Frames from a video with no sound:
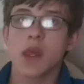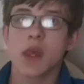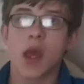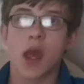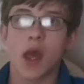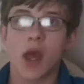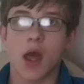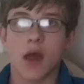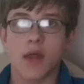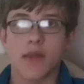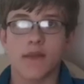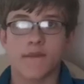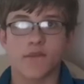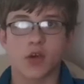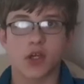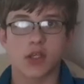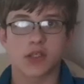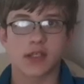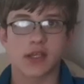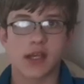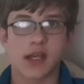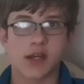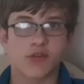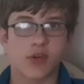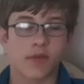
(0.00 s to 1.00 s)
the first
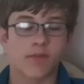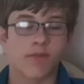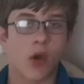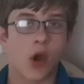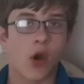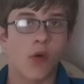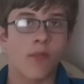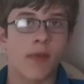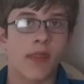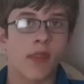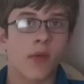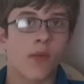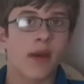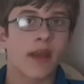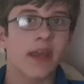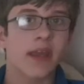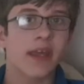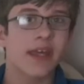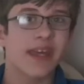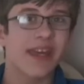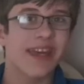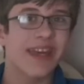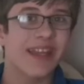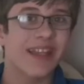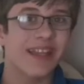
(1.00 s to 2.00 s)
electric bulb. And the way
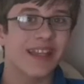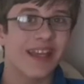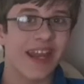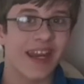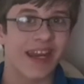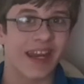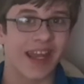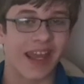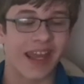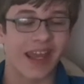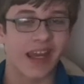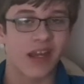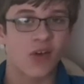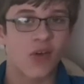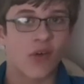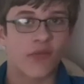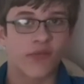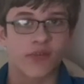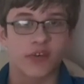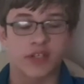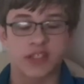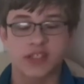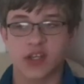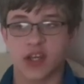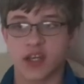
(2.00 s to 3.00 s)
he did it, not
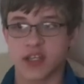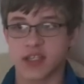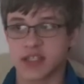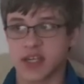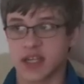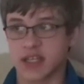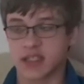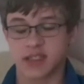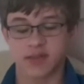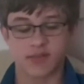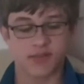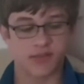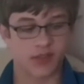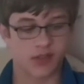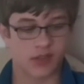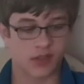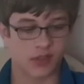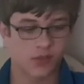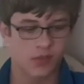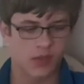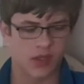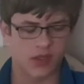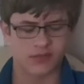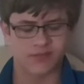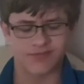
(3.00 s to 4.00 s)
for a science lesson, because,
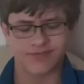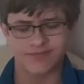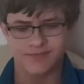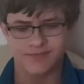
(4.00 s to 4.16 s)
well,